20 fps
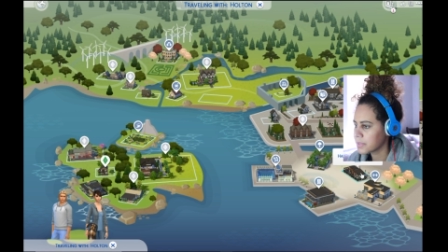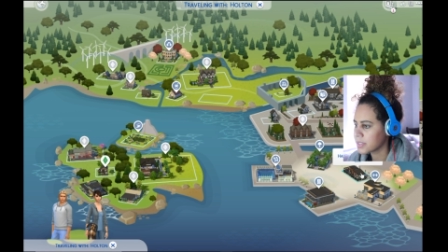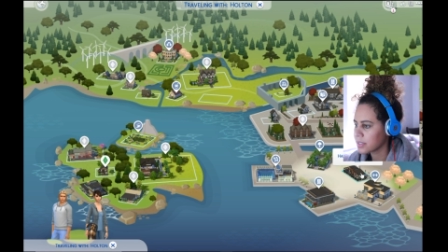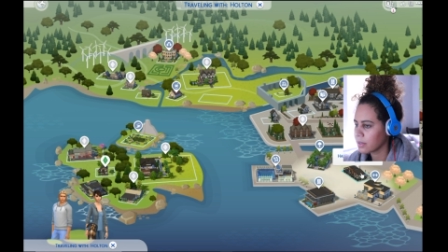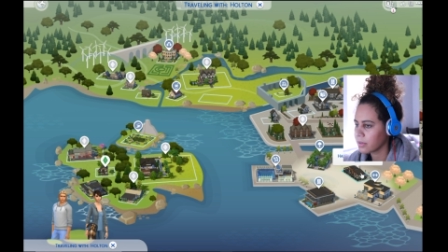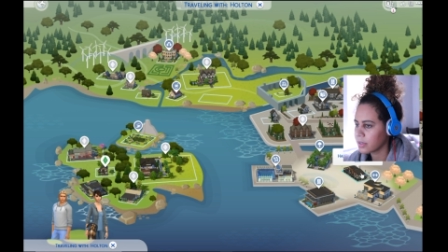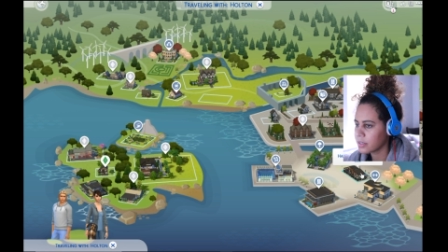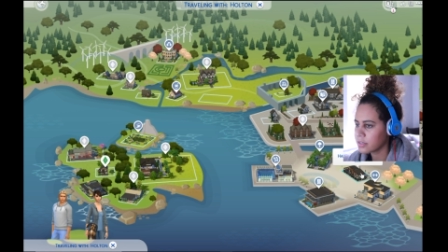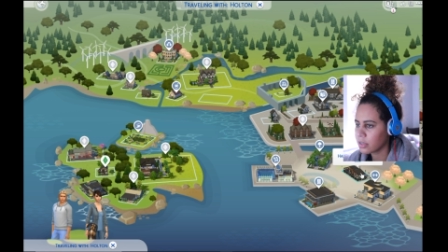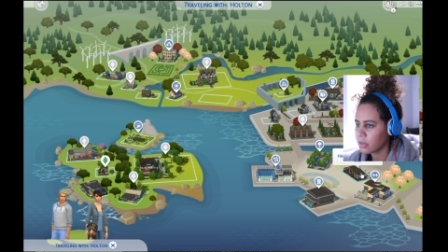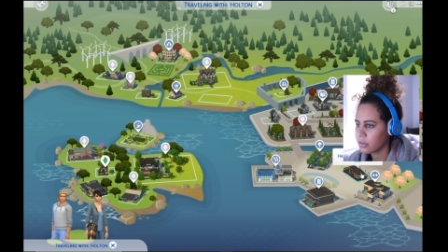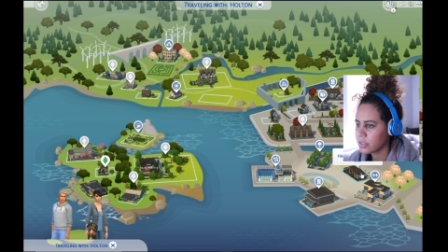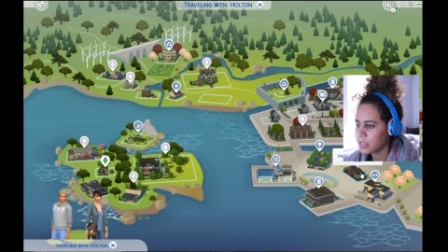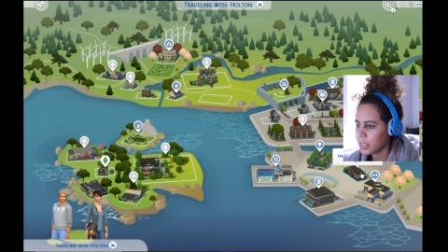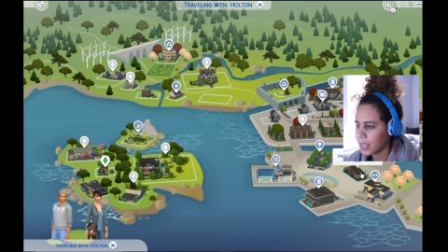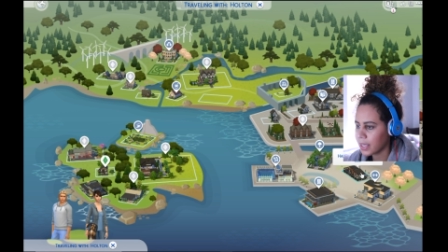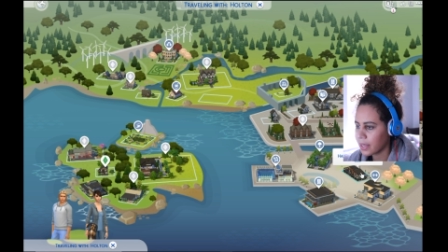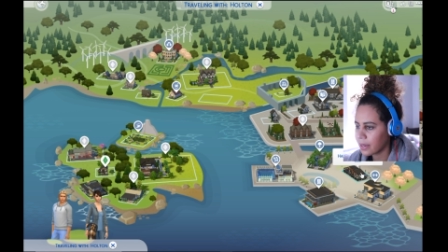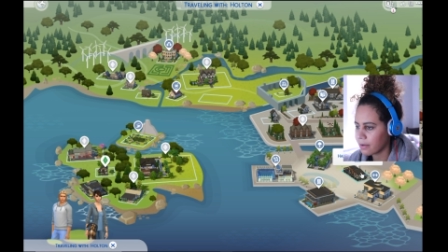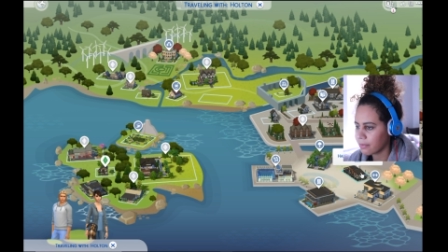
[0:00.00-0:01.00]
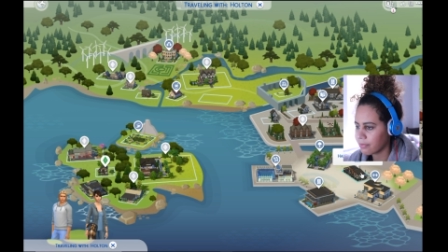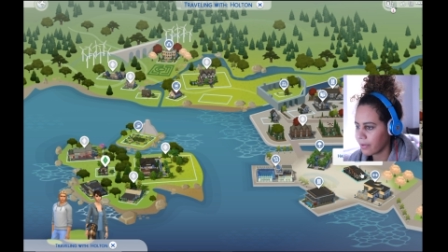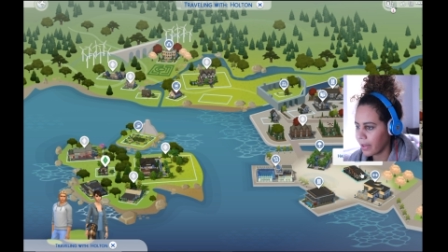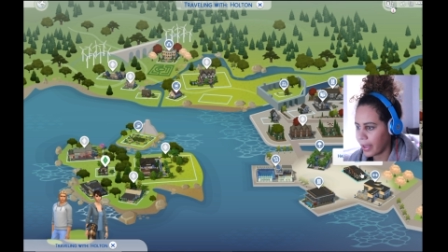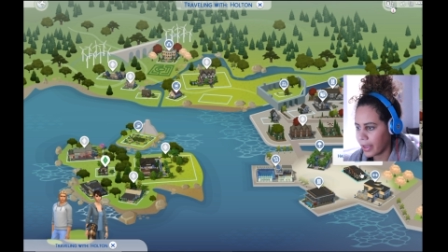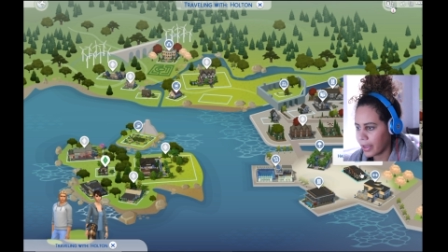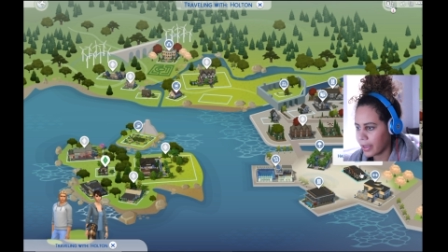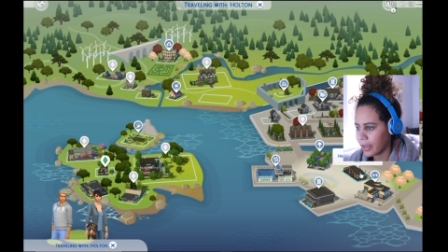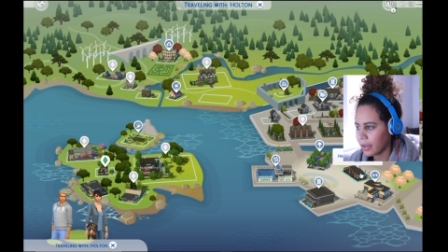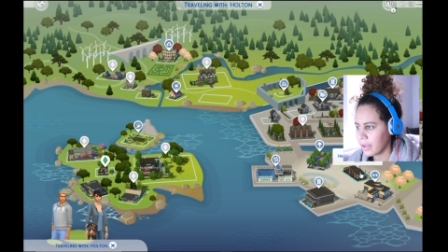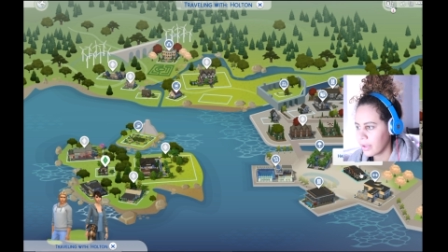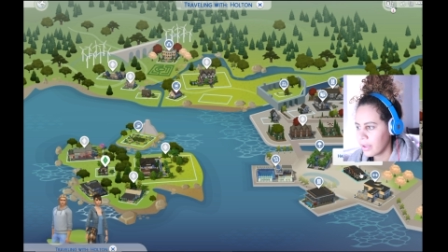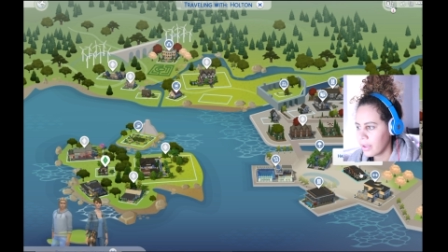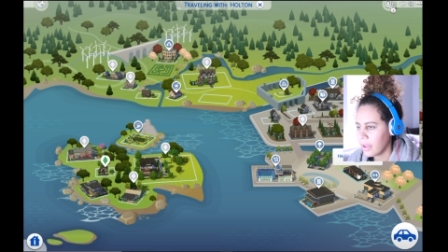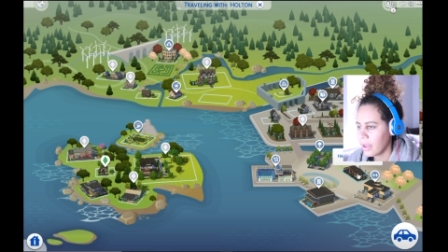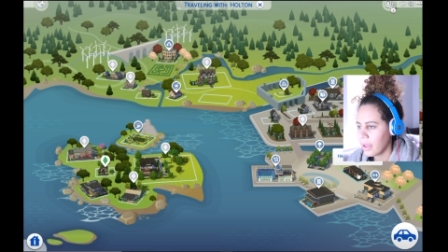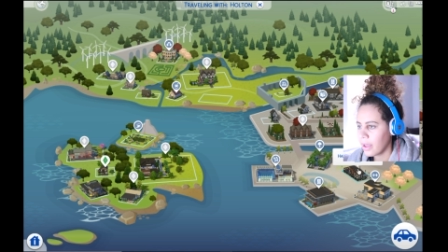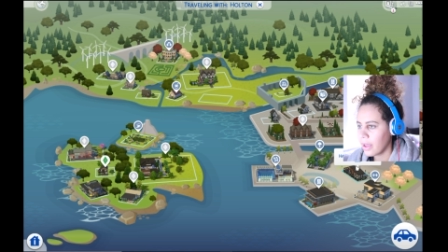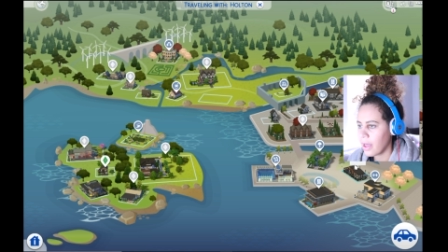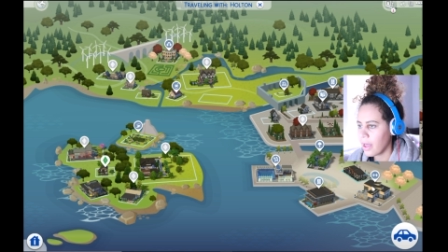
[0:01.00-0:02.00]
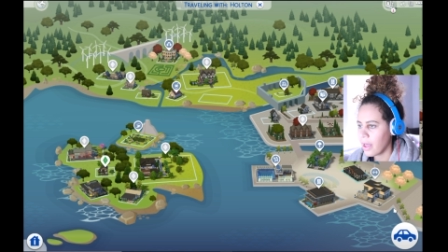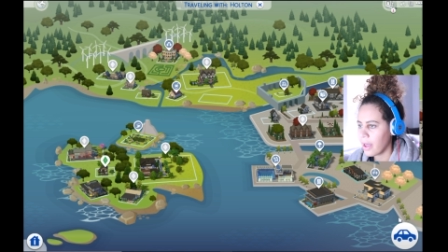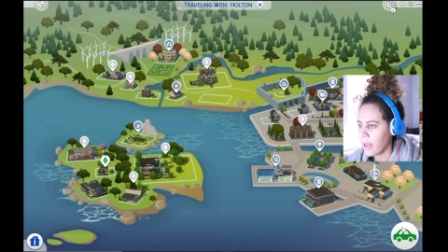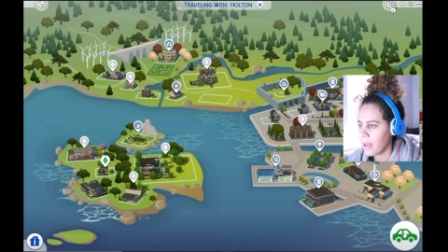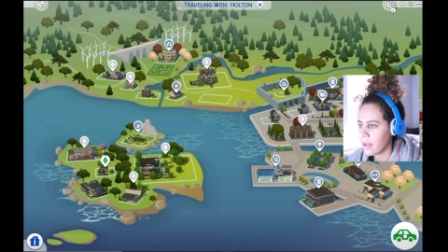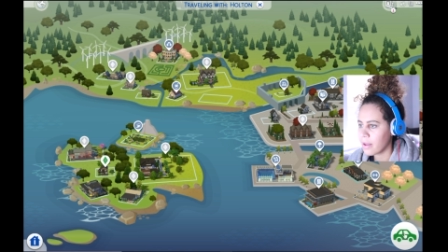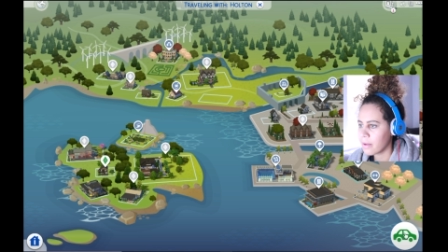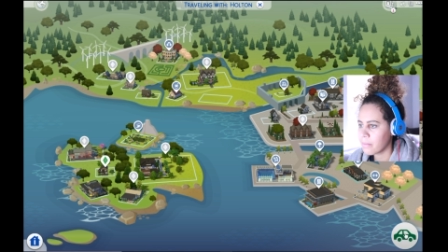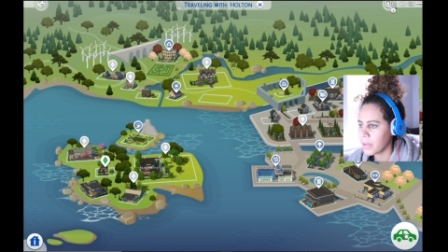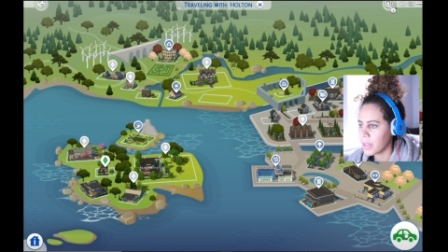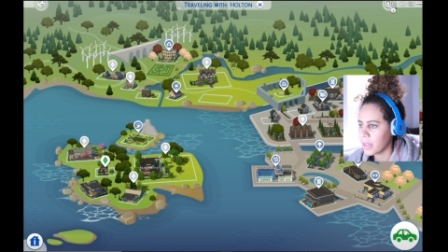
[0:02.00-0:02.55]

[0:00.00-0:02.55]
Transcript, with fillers: So let's go to the cafe um,